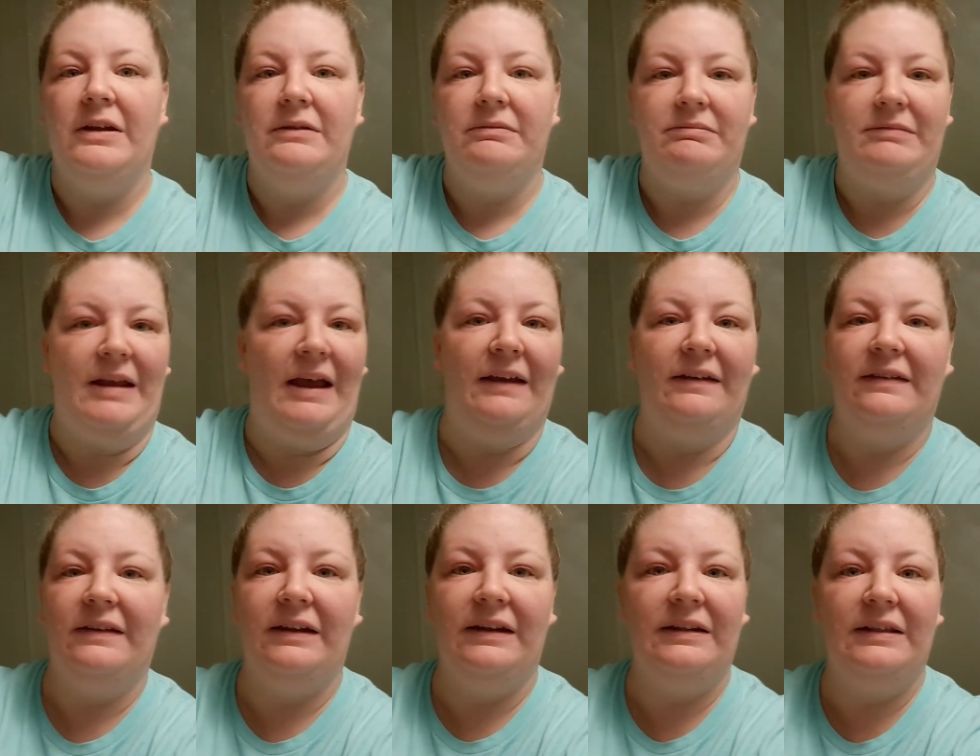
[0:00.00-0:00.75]

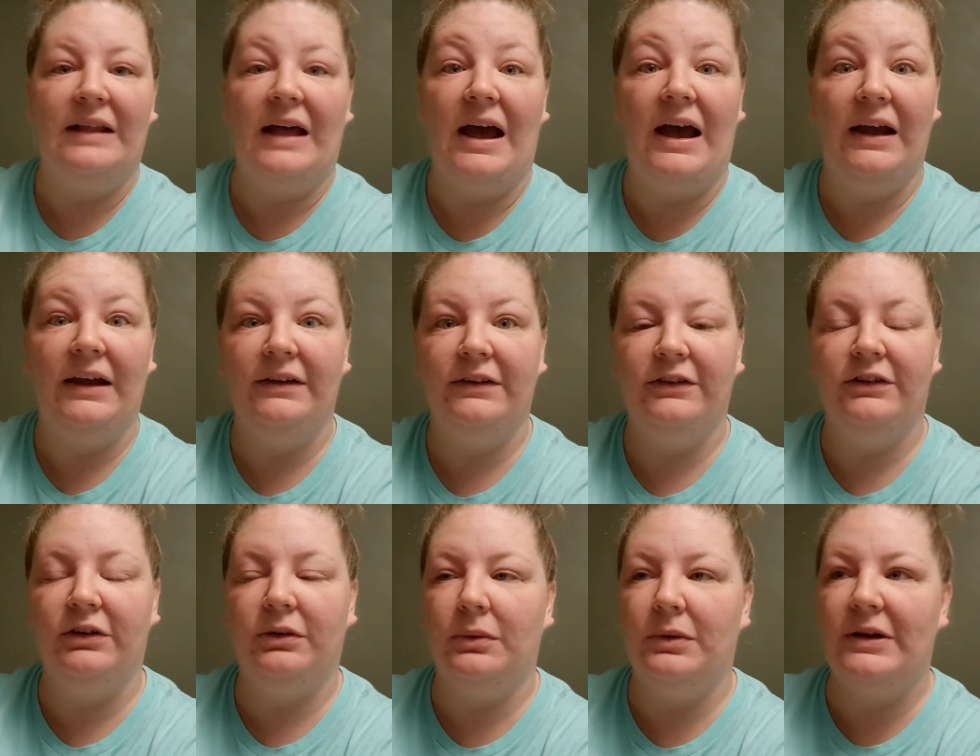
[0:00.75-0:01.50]
testing
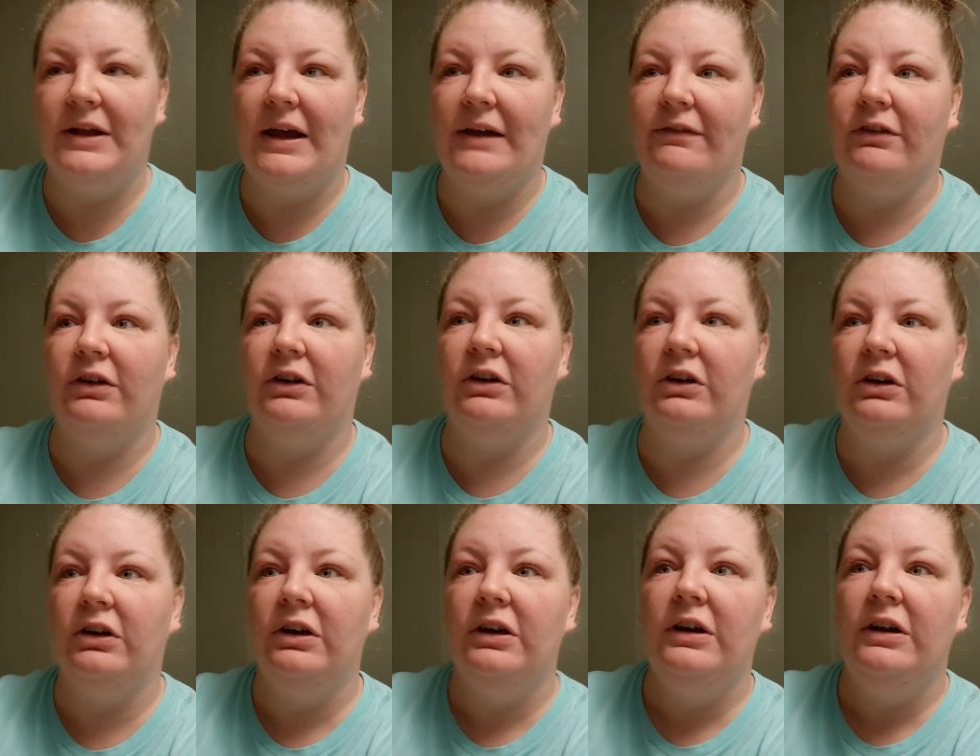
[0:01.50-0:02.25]
lines or
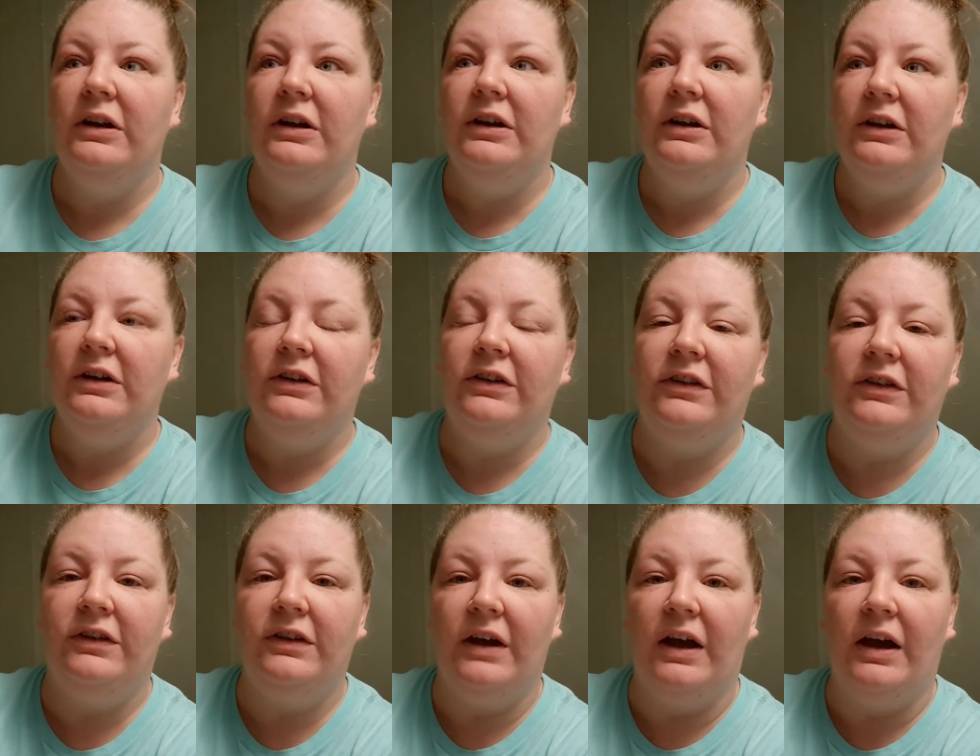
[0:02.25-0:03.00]
whatever,
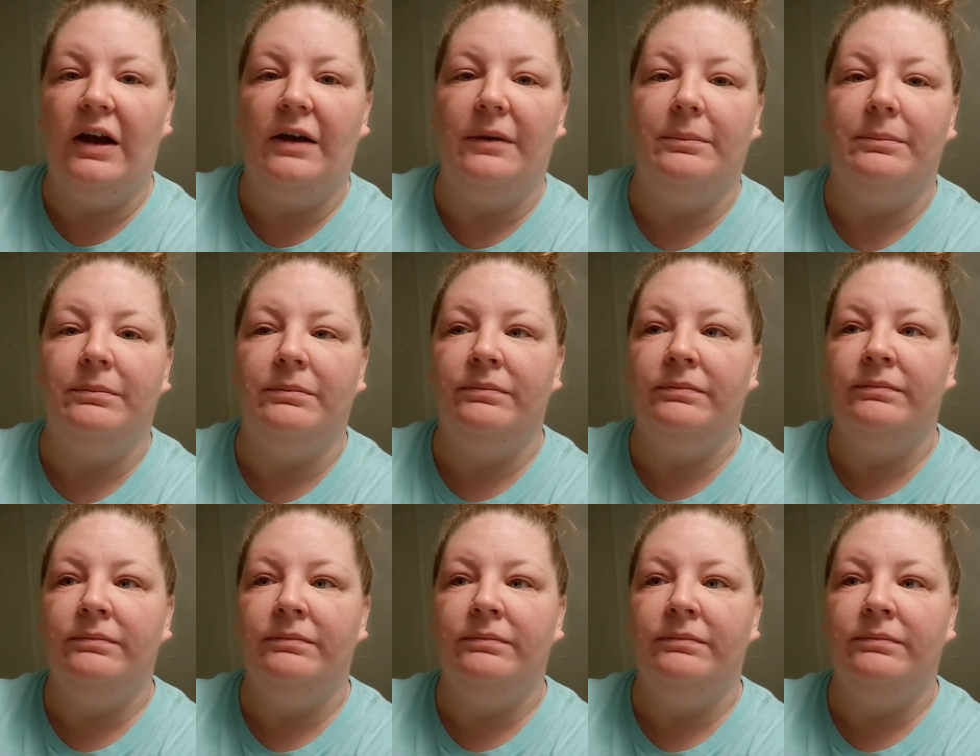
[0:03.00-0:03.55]
so